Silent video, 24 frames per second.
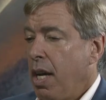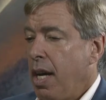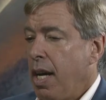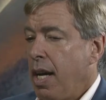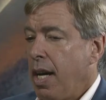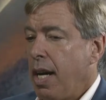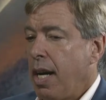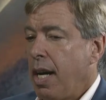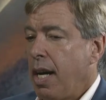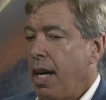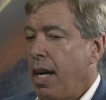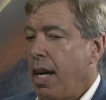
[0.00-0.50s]

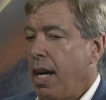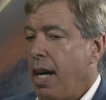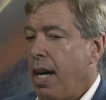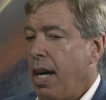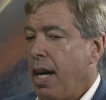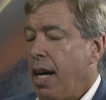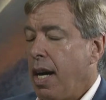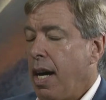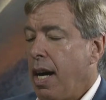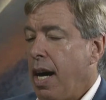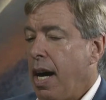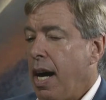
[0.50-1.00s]
Uh,
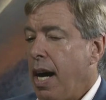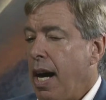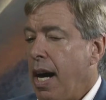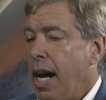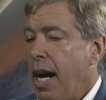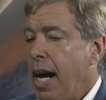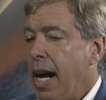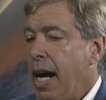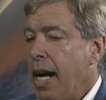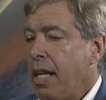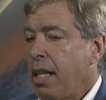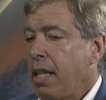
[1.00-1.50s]

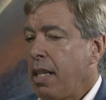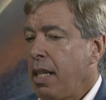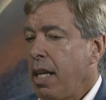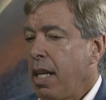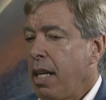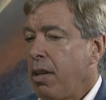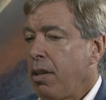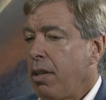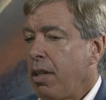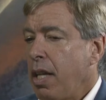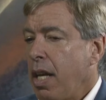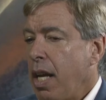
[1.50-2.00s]
I
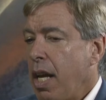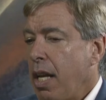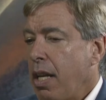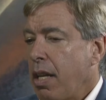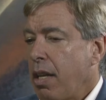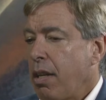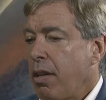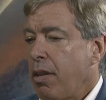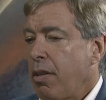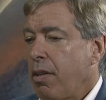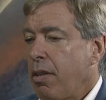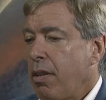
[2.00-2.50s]
think that